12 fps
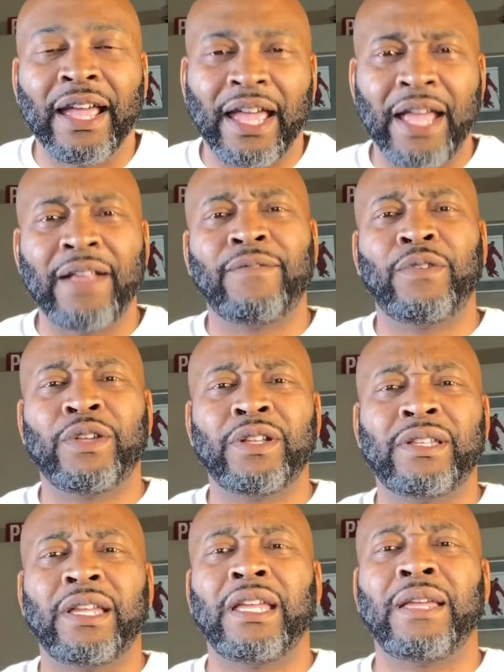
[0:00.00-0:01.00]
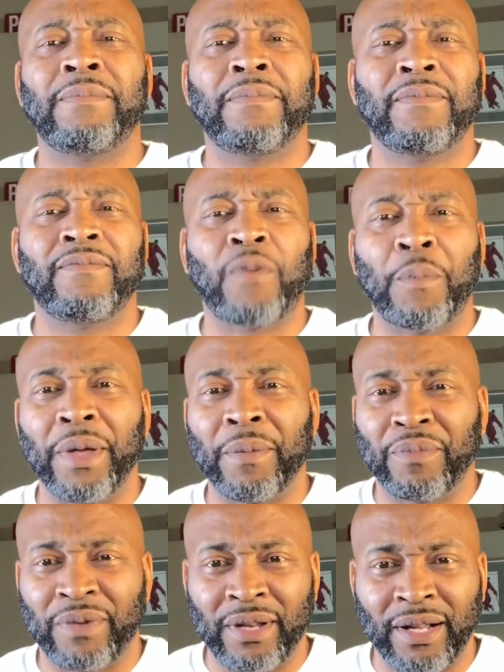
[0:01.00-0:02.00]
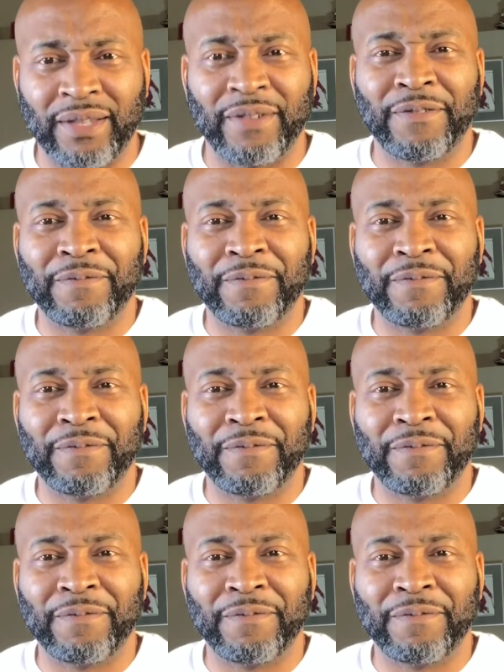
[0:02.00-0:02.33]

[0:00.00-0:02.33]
and for your team for being productive.